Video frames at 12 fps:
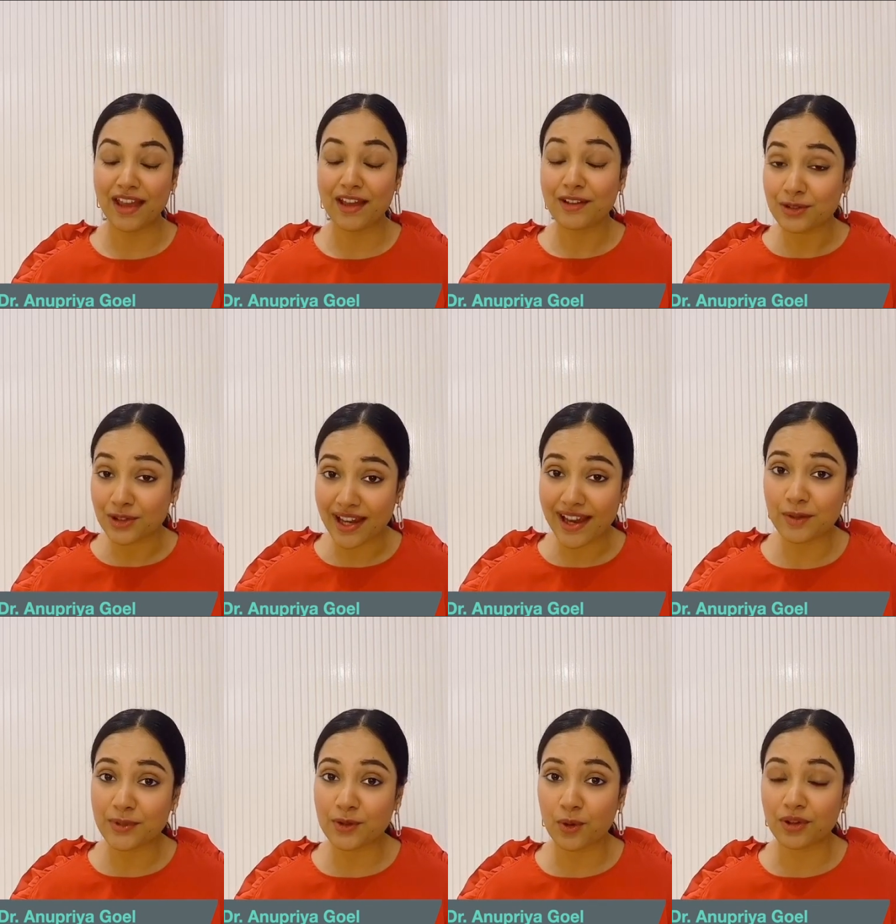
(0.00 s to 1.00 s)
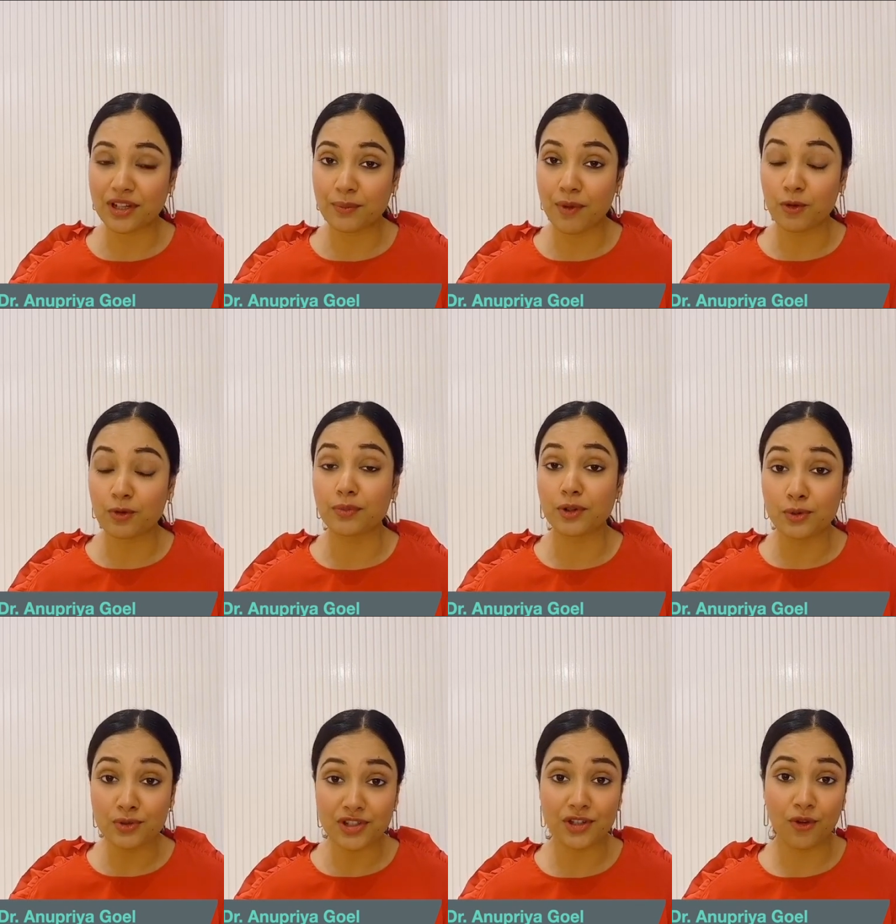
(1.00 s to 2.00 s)
Today I'll be talking about
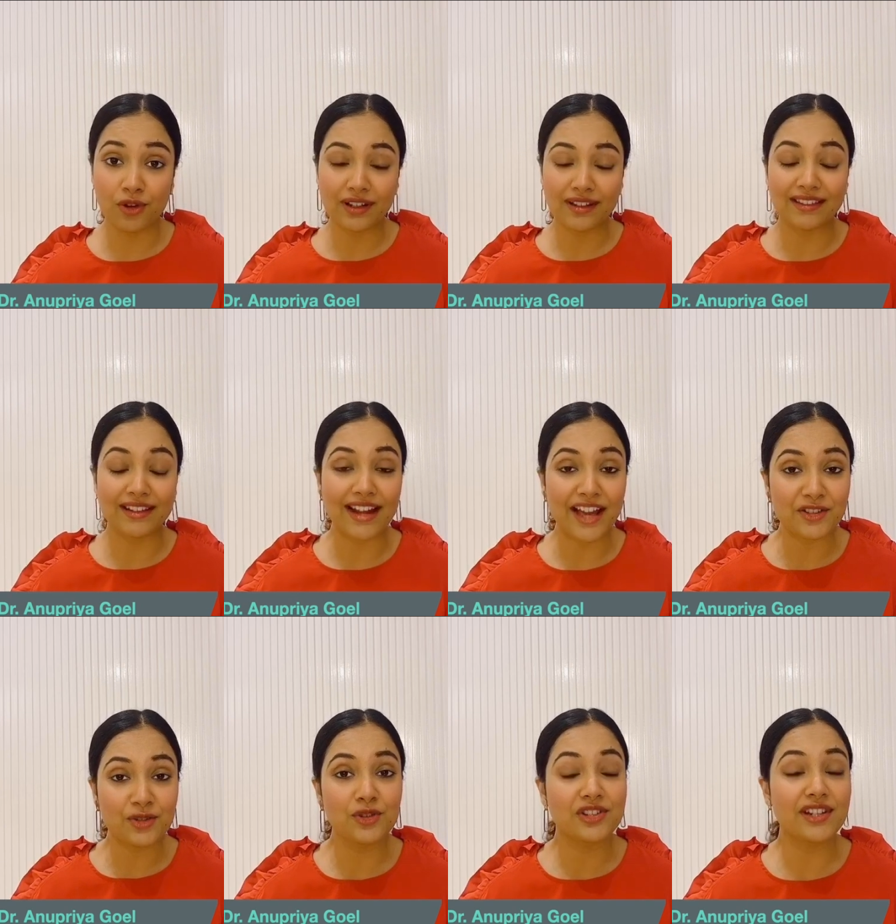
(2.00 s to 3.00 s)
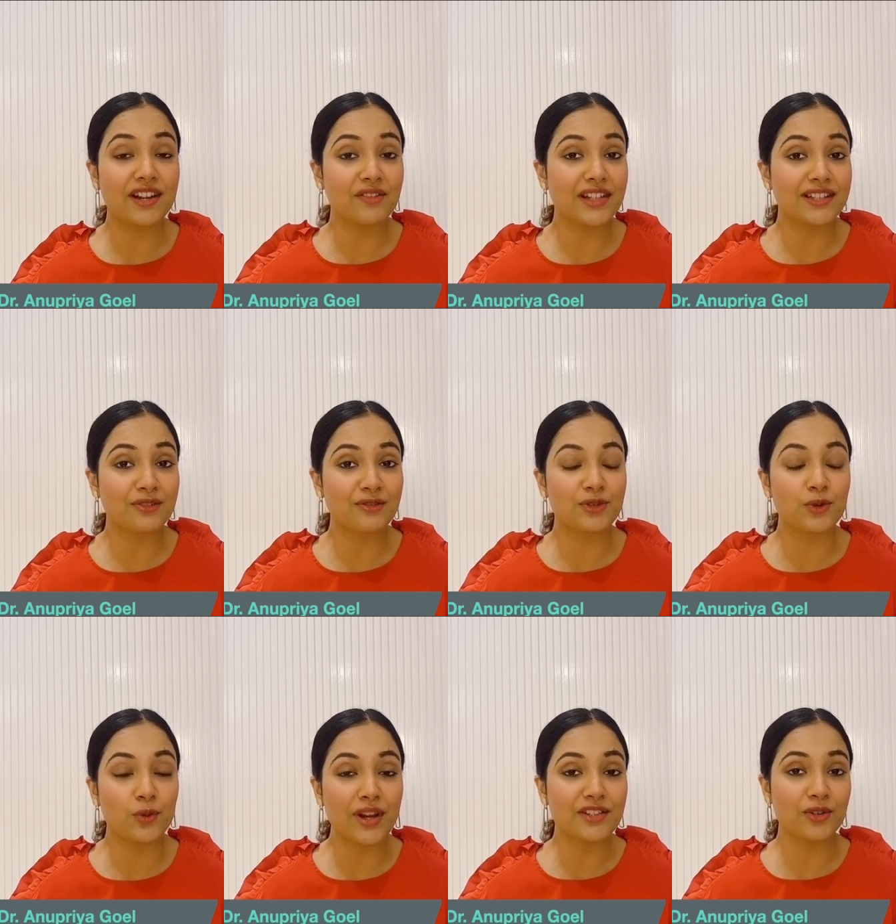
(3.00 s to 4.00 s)
Bakuchiol, the natural derivative to
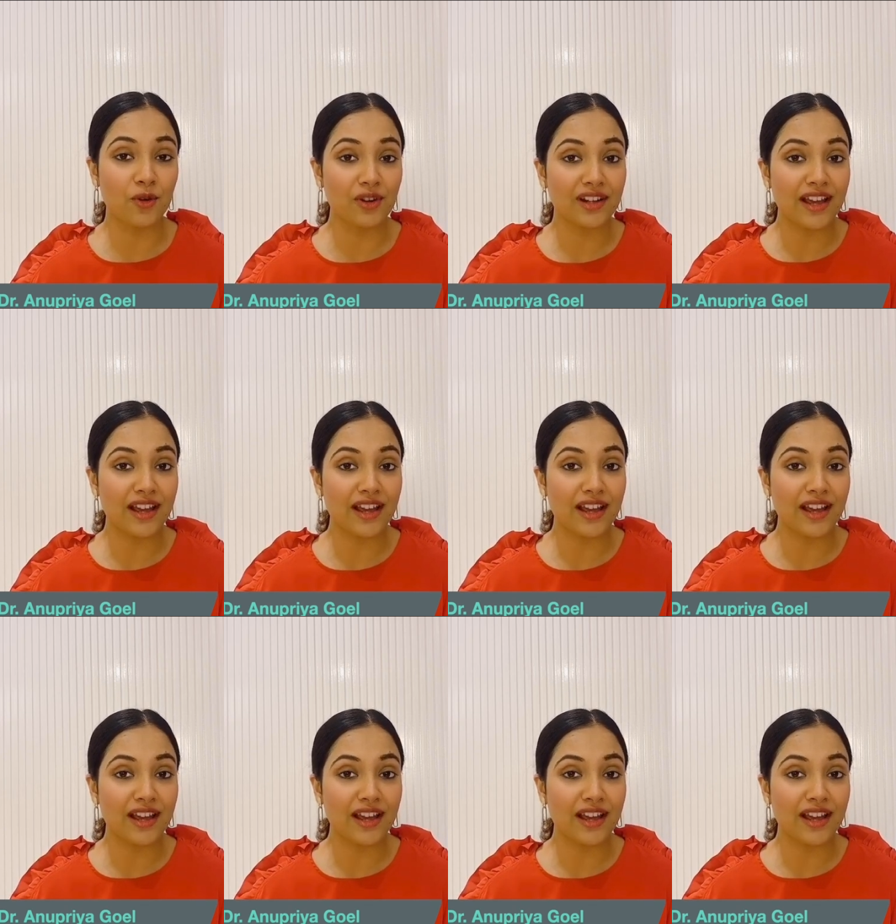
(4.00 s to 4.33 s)
retinol,